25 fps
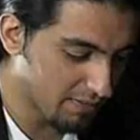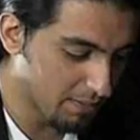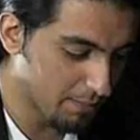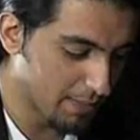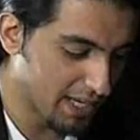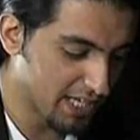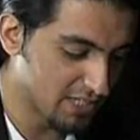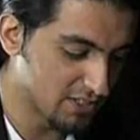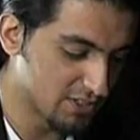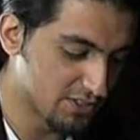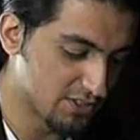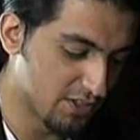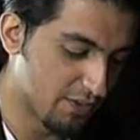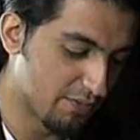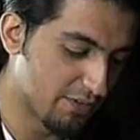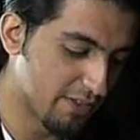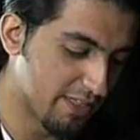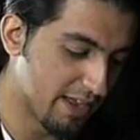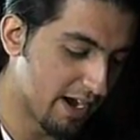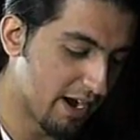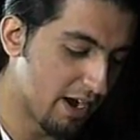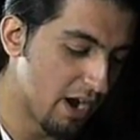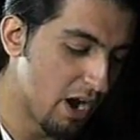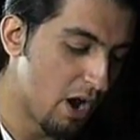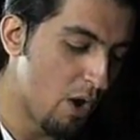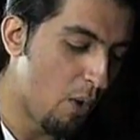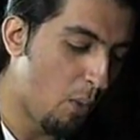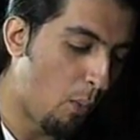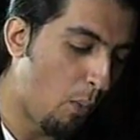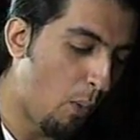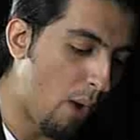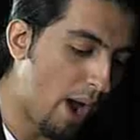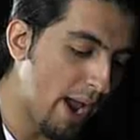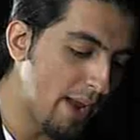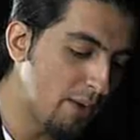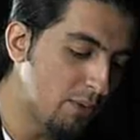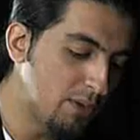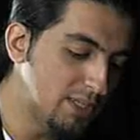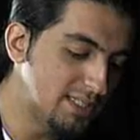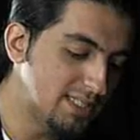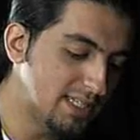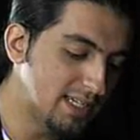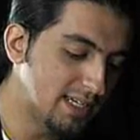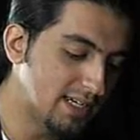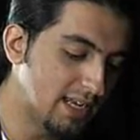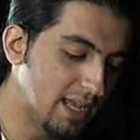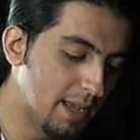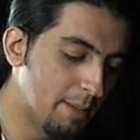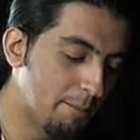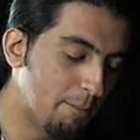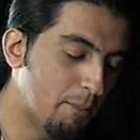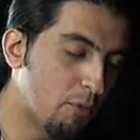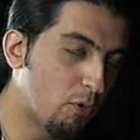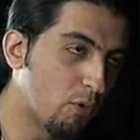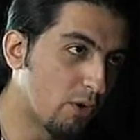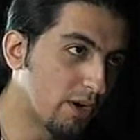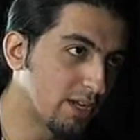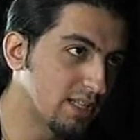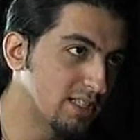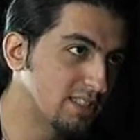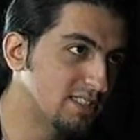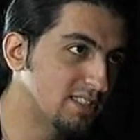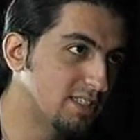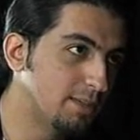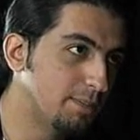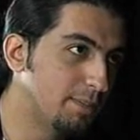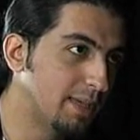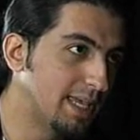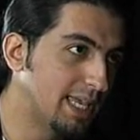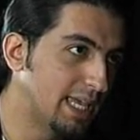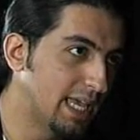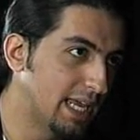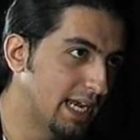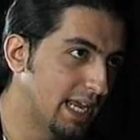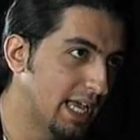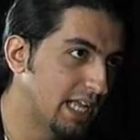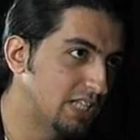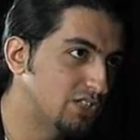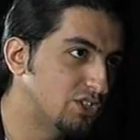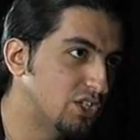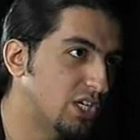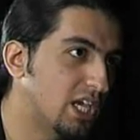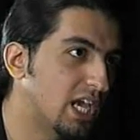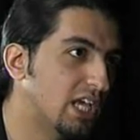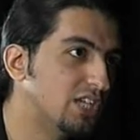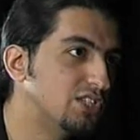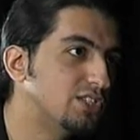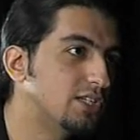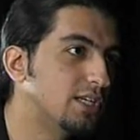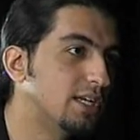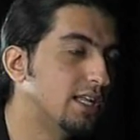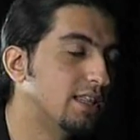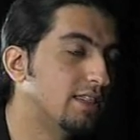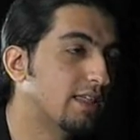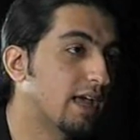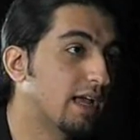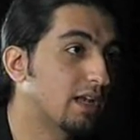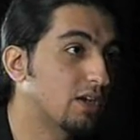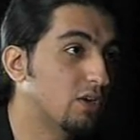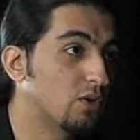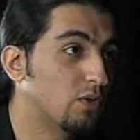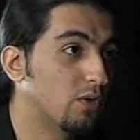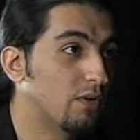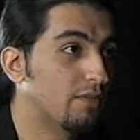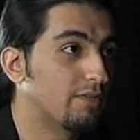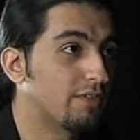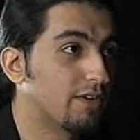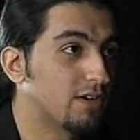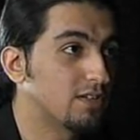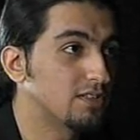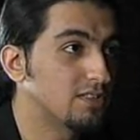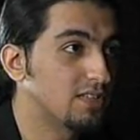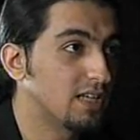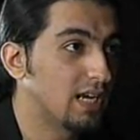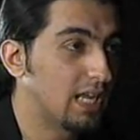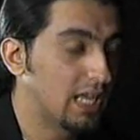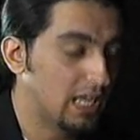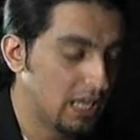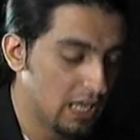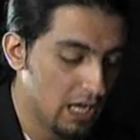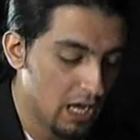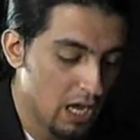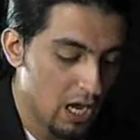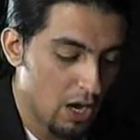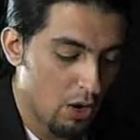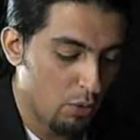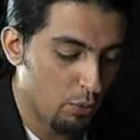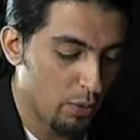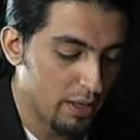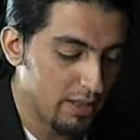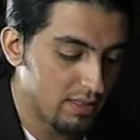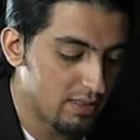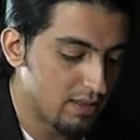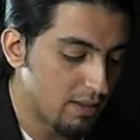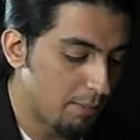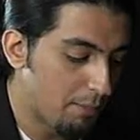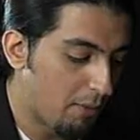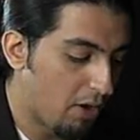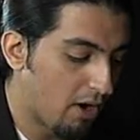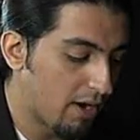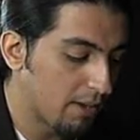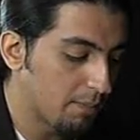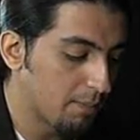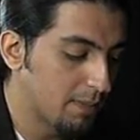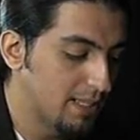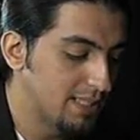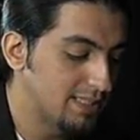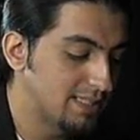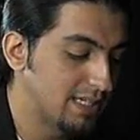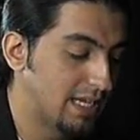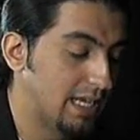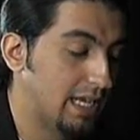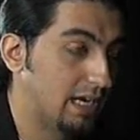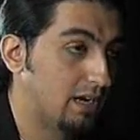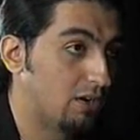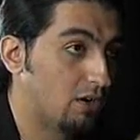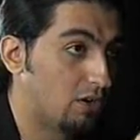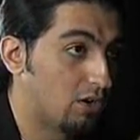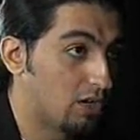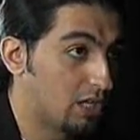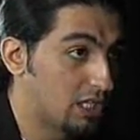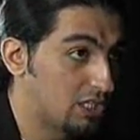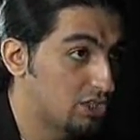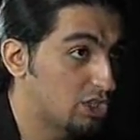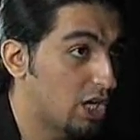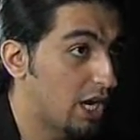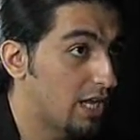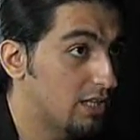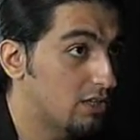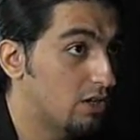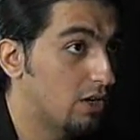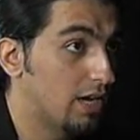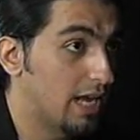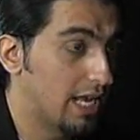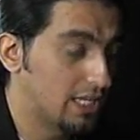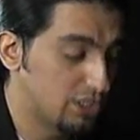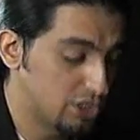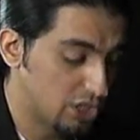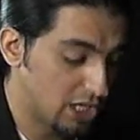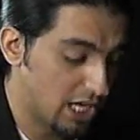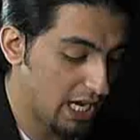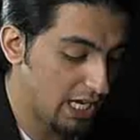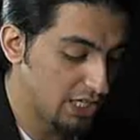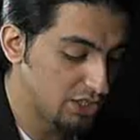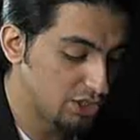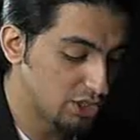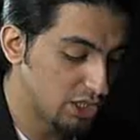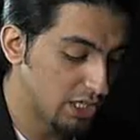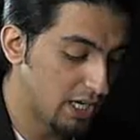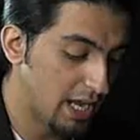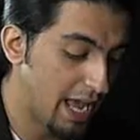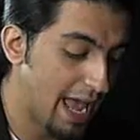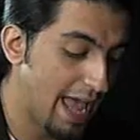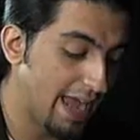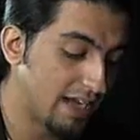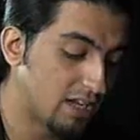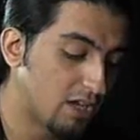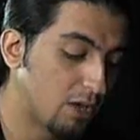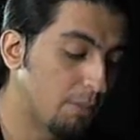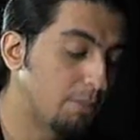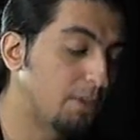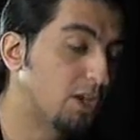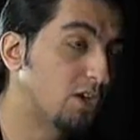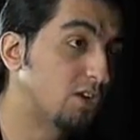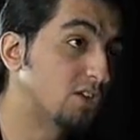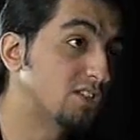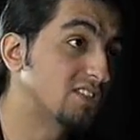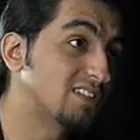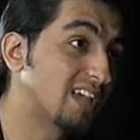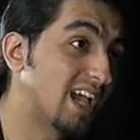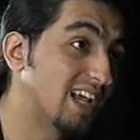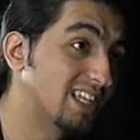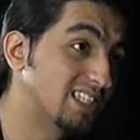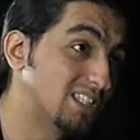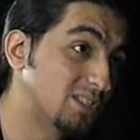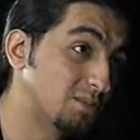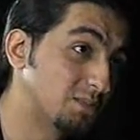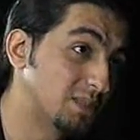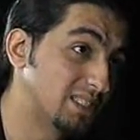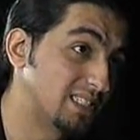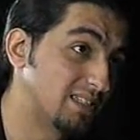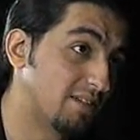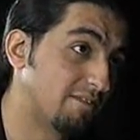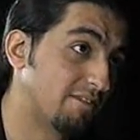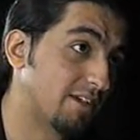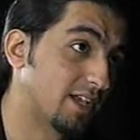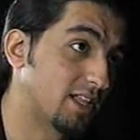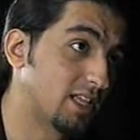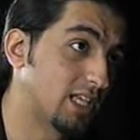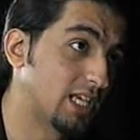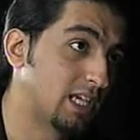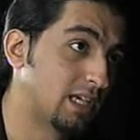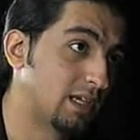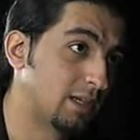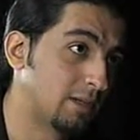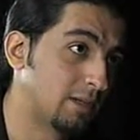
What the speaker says: the majors over there, why was it important to begin education in that university with departments in early childhood education and computer science specifically?